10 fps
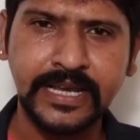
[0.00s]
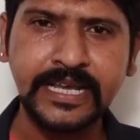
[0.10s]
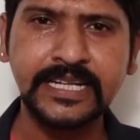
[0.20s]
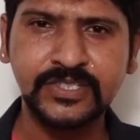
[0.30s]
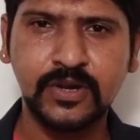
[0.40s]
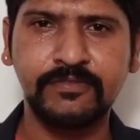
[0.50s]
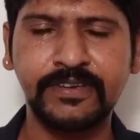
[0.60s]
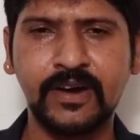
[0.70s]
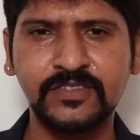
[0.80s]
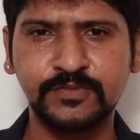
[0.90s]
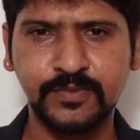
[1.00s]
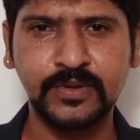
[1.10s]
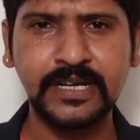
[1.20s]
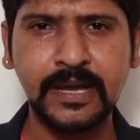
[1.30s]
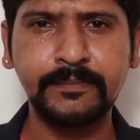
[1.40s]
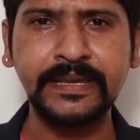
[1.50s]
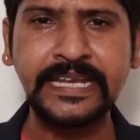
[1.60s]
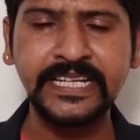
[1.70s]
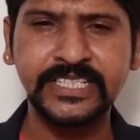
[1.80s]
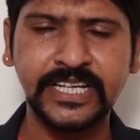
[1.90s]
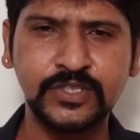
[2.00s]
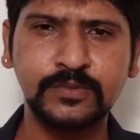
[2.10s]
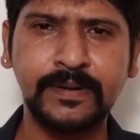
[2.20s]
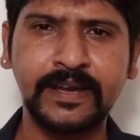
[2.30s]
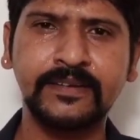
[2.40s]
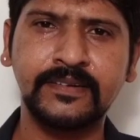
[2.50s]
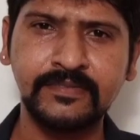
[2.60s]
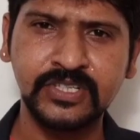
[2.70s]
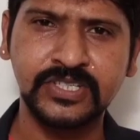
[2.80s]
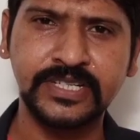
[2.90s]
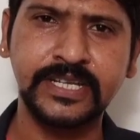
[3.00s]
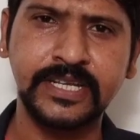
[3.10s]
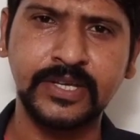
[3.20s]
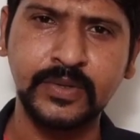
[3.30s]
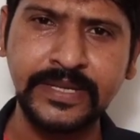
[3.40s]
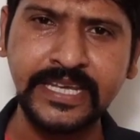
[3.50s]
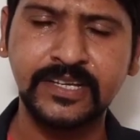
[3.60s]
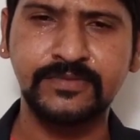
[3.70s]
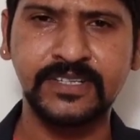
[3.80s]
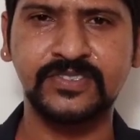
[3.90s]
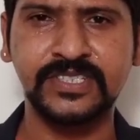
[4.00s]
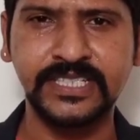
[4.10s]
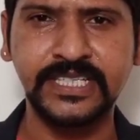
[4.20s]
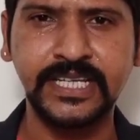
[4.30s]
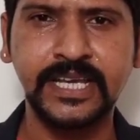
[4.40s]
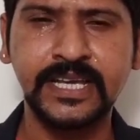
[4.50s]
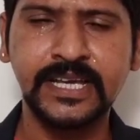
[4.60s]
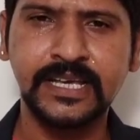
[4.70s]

English Coffee House program initiated by Ravishri University.